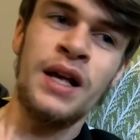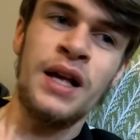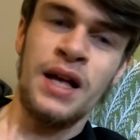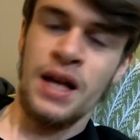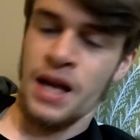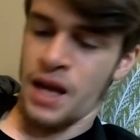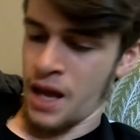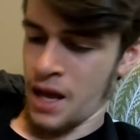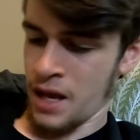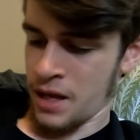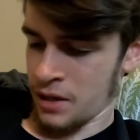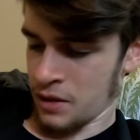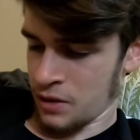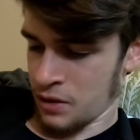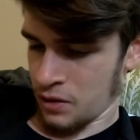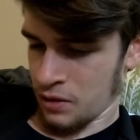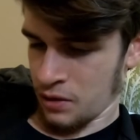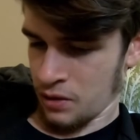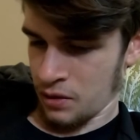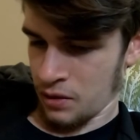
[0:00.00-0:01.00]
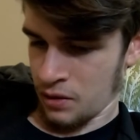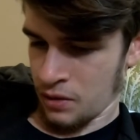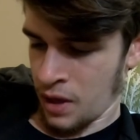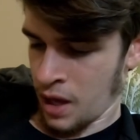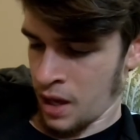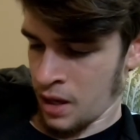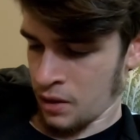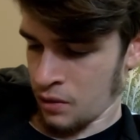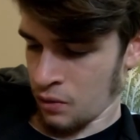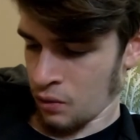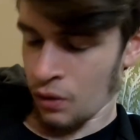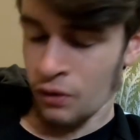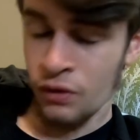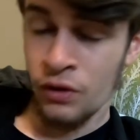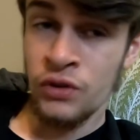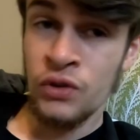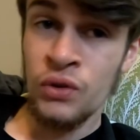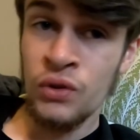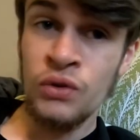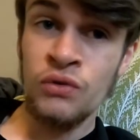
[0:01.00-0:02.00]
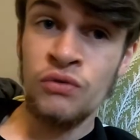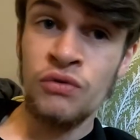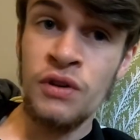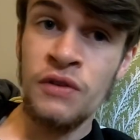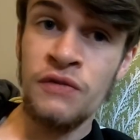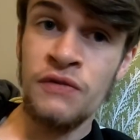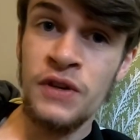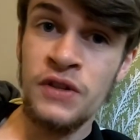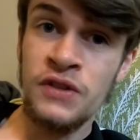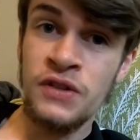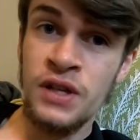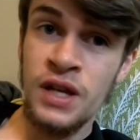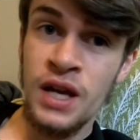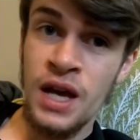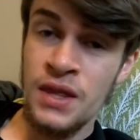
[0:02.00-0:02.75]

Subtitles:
And then all I've got to do is refit it,